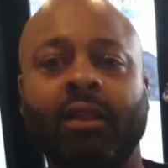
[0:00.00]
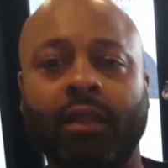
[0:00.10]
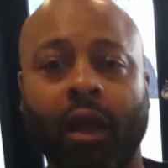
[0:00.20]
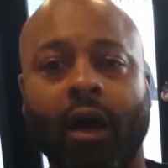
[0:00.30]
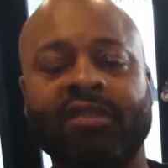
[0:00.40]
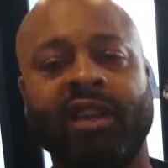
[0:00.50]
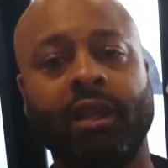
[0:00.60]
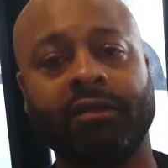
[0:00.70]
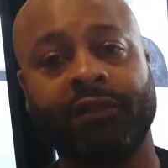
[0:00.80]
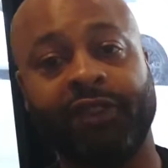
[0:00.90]
loved, and
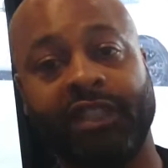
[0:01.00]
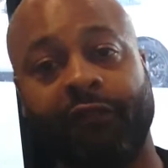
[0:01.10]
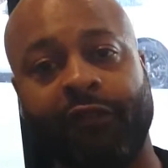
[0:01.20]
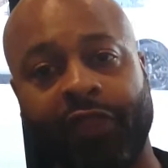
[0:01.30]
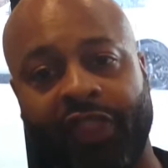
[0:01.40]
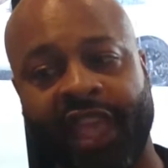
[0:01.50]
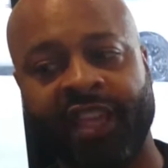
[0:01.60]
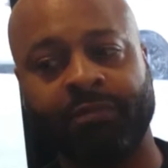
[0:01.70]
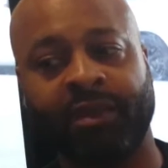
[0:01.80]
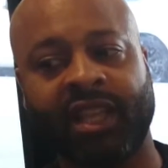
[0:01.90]
loves it for different
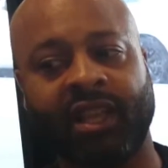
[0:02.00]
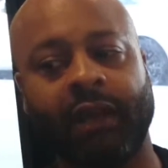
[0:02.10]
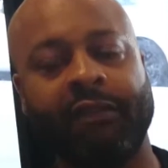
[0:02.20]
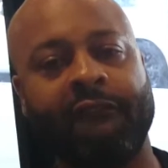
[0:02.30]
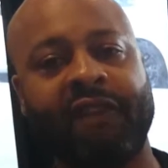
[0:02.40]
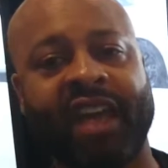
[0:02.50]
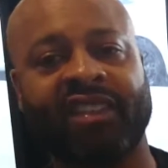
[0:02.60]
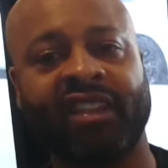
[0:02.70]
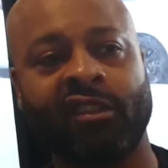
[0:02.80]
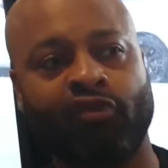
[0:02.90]
things, but they love the fact
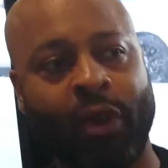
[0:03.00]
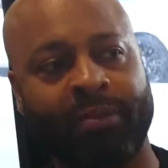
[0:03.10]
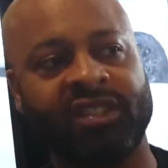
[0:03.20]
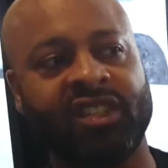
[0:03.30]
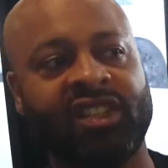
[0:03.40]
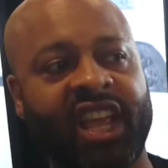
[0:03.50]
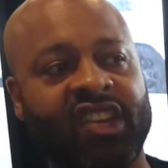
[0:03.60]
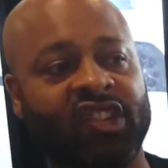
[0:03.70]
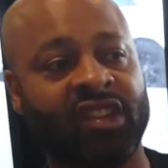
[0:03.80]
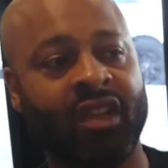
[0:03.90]
that the
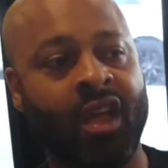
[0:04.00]
representation